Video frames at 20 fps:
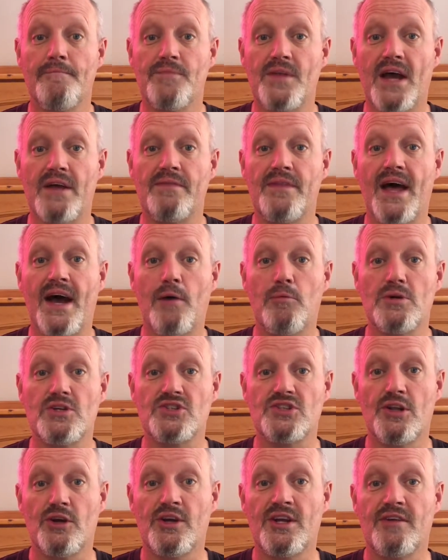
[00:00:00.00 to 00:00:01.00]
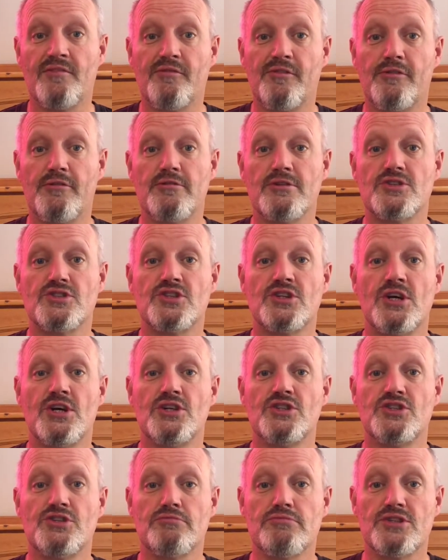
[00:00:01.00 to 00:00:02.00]
and now he's looking for us
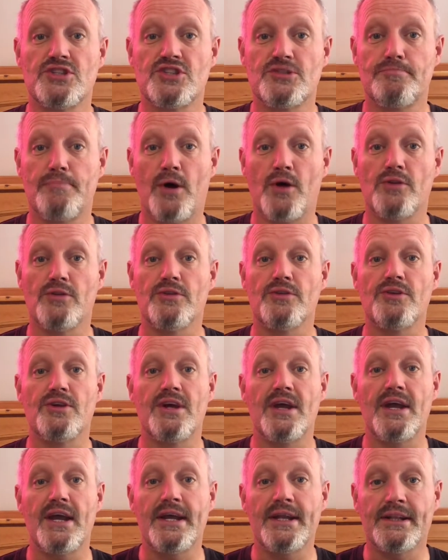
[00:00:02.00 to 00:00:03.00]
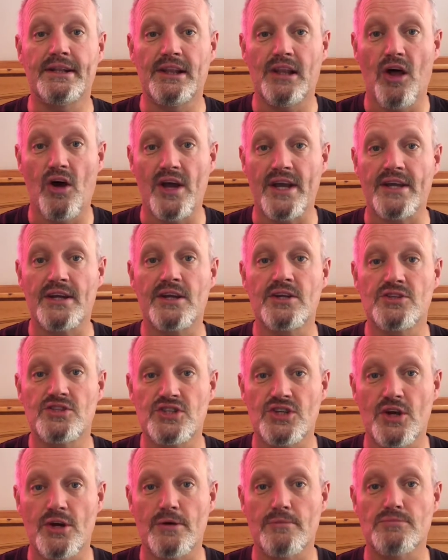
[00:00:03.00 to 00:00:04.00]
to respond in like
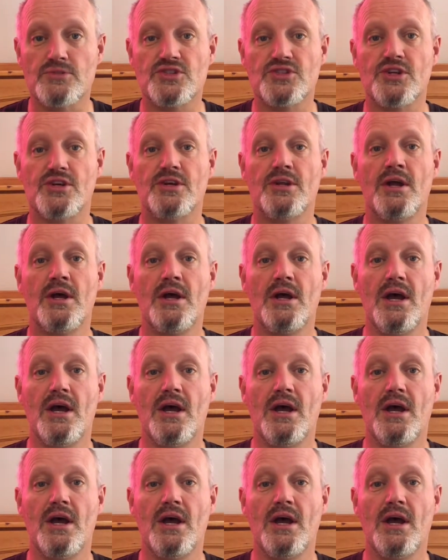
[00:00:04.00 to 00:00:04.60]
terms, that